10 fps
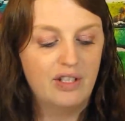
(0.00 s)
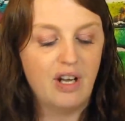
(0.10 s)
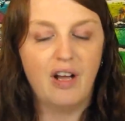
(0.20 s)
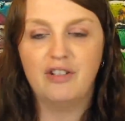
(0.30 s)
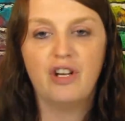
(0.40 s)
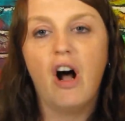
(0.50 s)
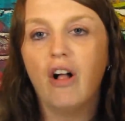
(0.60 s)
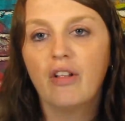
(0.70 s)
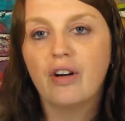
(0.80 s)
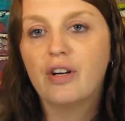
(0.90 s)
a
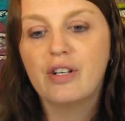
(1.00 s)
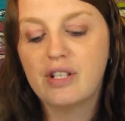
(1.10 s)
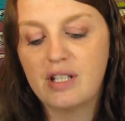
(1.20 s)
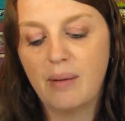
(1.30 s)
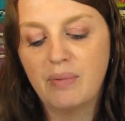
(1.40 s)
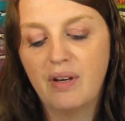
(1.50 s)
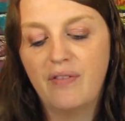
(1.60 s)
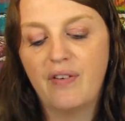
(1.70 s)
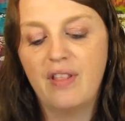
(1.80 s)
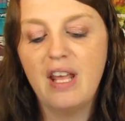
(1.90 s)
dollar something
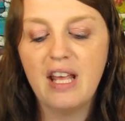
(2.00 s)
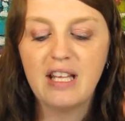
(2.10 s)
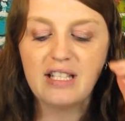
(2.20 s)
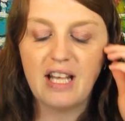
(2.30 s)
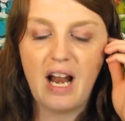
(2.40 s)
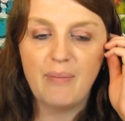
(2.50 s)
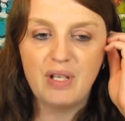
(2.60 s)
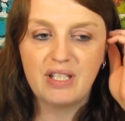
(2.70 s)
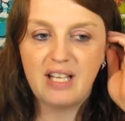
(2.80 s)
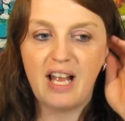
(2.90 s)
for these." And I'm
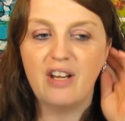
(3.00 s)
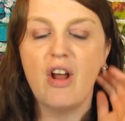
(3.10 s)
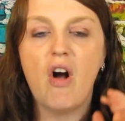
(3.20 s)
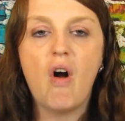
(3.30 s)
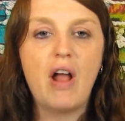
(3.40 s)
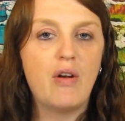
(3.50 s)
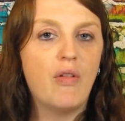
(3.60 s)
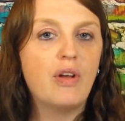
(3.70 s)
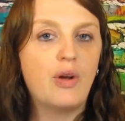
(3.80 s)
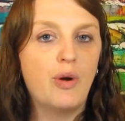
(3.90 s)
just like, "No, I
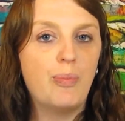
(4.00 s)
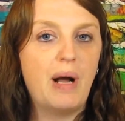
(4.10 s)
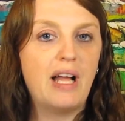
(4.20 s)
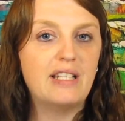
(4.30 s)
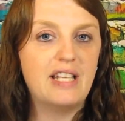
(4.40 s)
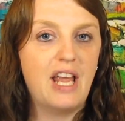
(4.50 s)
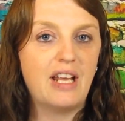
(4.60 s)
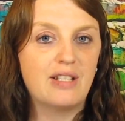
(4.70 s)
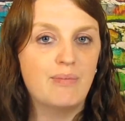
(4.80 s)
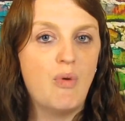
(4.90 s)
know the coupon
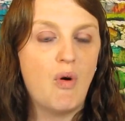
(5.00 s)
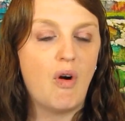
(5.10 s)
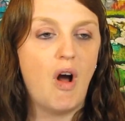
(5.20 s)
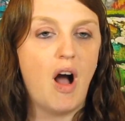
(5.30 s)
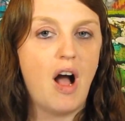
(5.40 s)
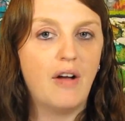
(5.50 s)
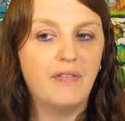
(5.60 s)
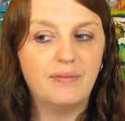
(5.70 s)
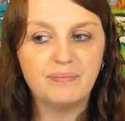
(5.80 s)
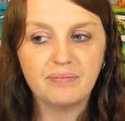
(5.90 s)
takes more
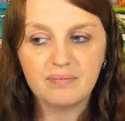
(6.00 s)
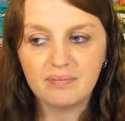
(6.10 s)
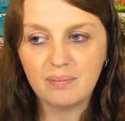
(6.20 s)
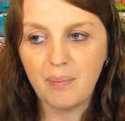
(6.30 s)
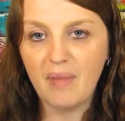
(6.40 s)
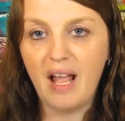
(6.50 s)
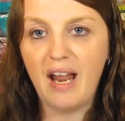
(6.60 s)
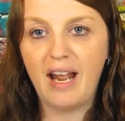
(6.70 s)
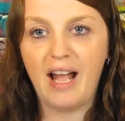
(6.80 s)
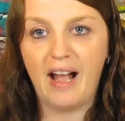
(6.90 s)
off."
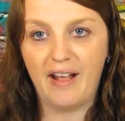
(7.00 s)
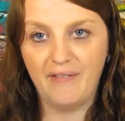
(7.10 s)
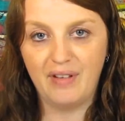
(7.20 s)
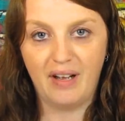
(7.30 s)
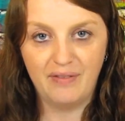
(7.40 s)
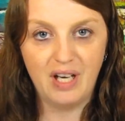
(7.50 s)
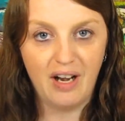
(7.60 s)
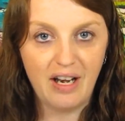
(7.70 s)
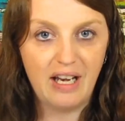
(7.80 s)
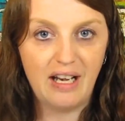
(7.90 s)
And I have, I've
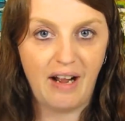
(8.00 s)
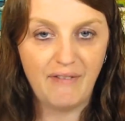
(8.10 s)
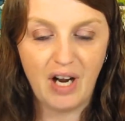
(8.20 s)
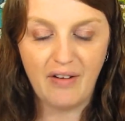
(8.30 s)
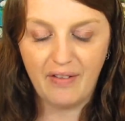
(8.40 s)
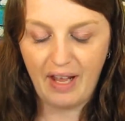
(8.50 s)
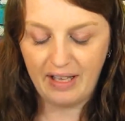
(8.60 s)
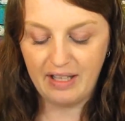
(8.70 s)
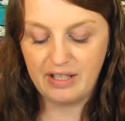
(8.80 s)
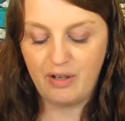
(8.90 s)
done it. I've done
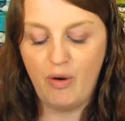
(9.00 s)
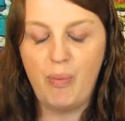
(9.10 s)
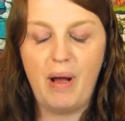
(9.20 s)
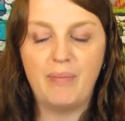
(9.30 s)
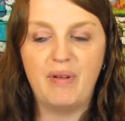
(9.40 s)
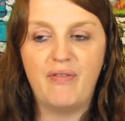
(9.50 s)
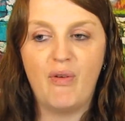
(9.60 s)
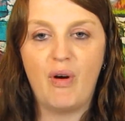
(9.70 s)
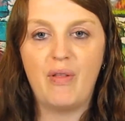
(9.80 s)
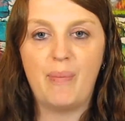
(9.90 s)
like this coupon
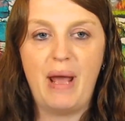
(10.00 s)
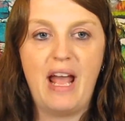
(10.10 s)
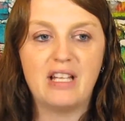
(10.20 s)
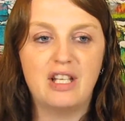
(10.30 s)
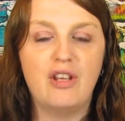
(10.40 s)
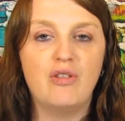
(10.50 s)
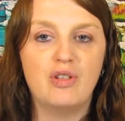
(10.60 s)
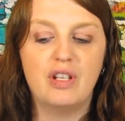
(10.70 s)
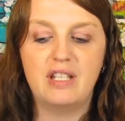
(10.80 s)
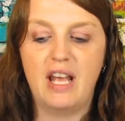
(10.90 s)
before in the past. It
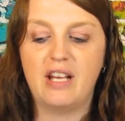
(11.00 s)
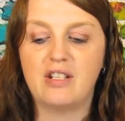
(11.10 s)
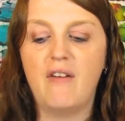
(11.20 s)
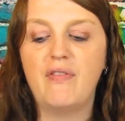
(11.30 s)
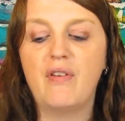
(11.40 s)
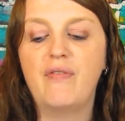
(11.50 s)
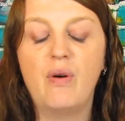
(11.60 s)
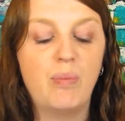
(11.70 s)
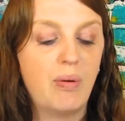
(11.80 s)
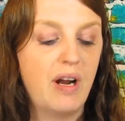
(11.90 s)
usually takes off the
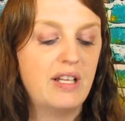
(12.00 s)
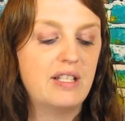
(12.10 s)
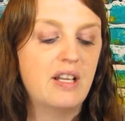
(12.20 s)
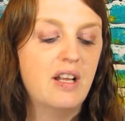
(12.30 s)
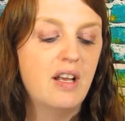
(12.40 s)
full price